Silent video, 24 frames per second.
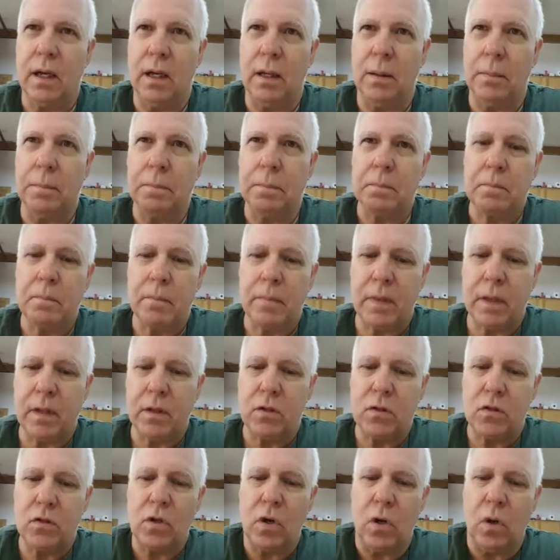Um,
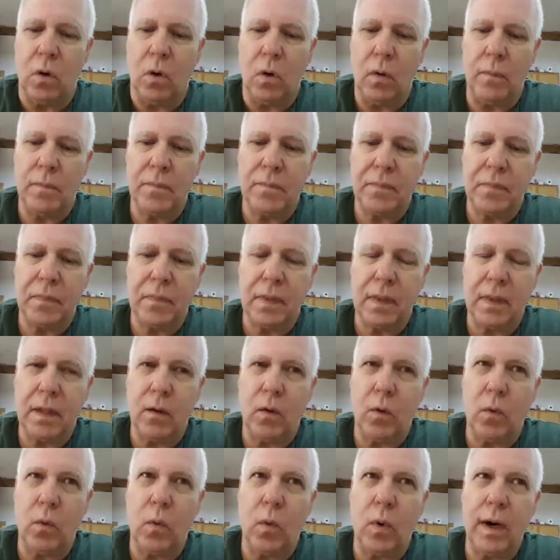so
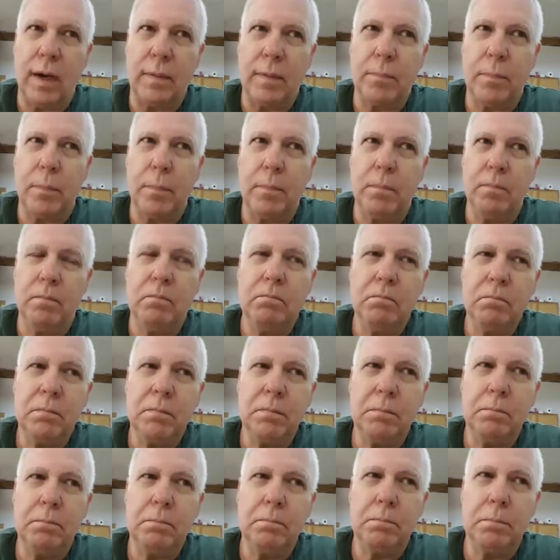we're at
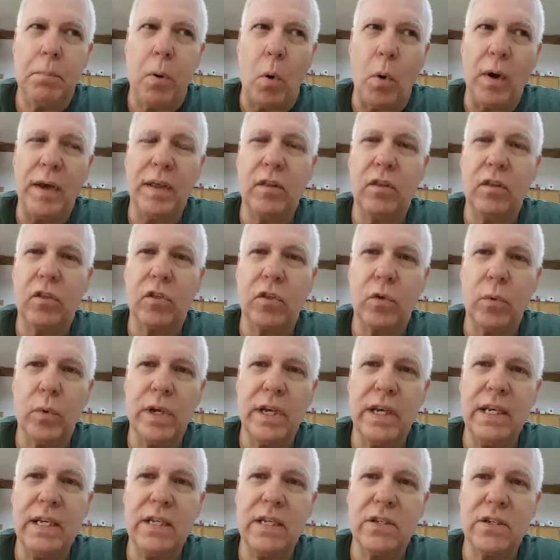
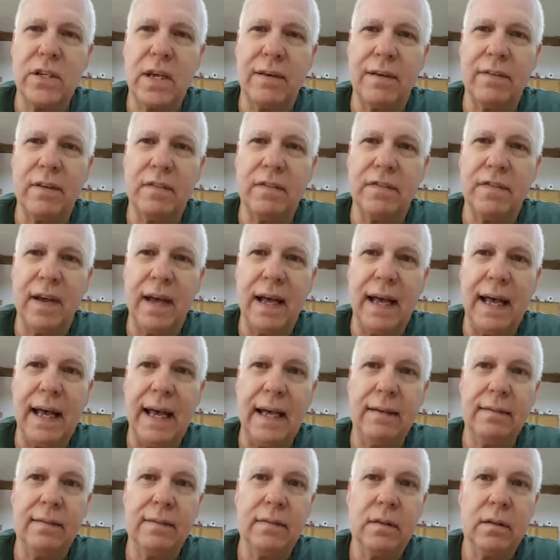
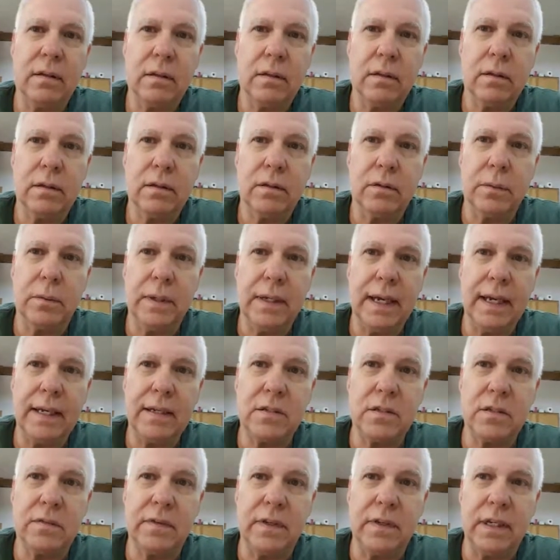0.375 3
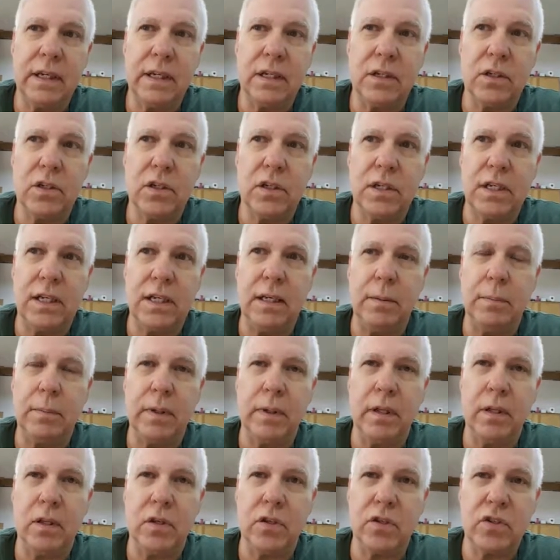eighths of an inch
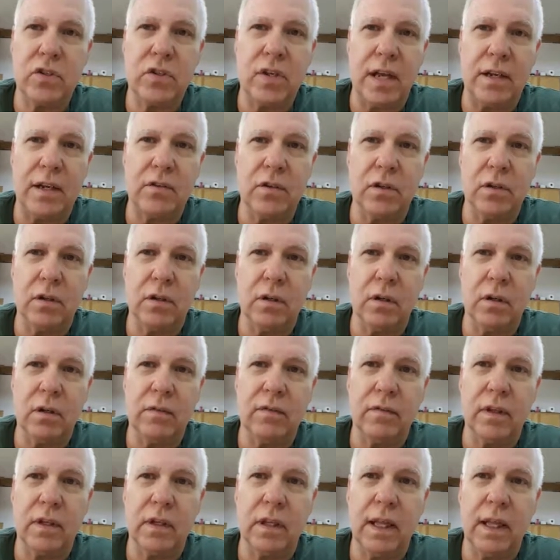deep in the center
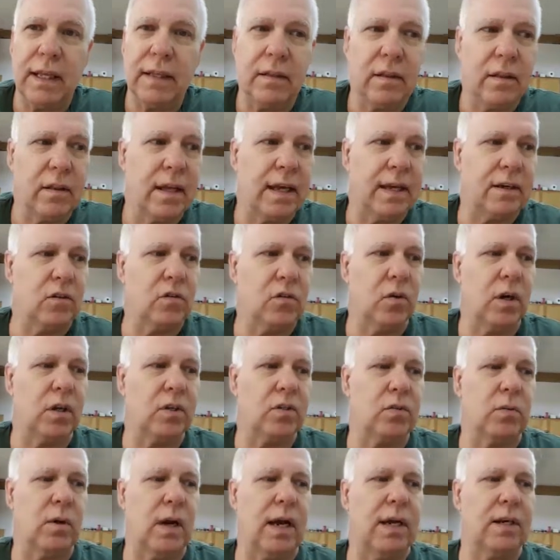of the length of that
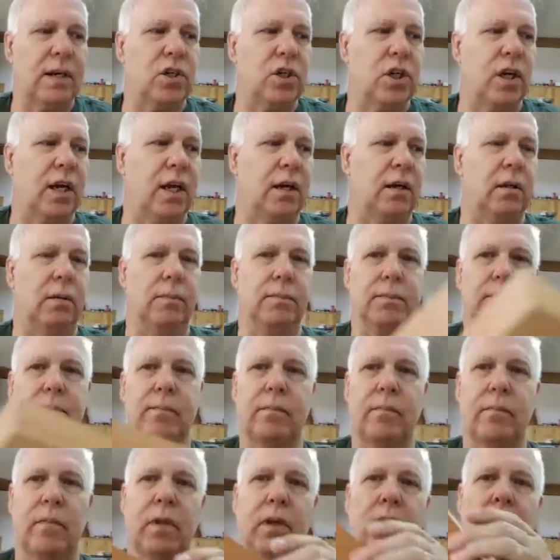truss rod channel,
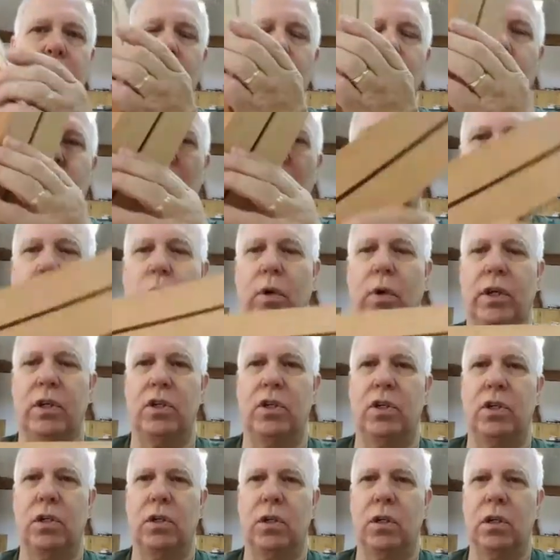
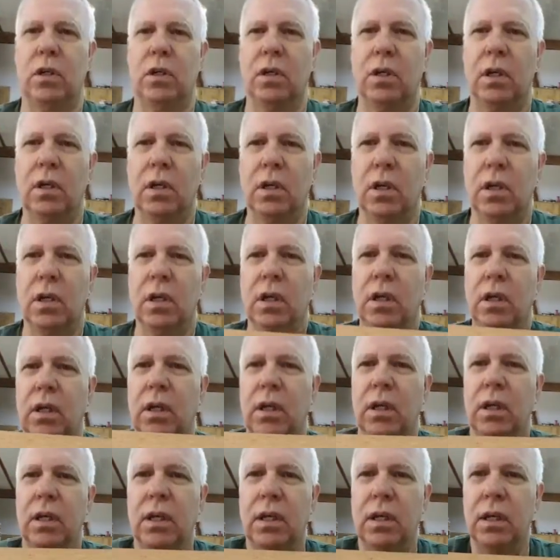which
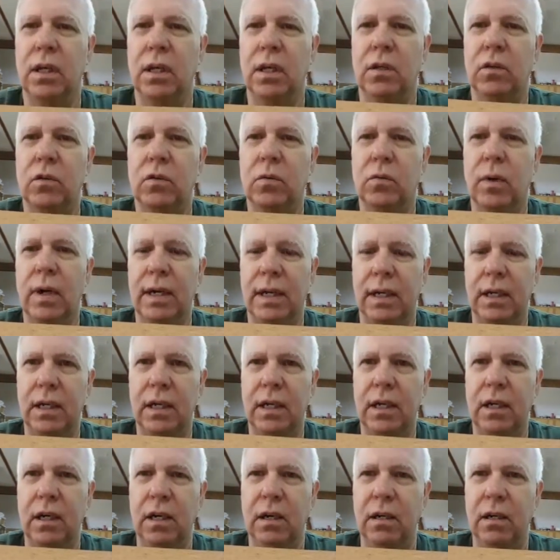is right in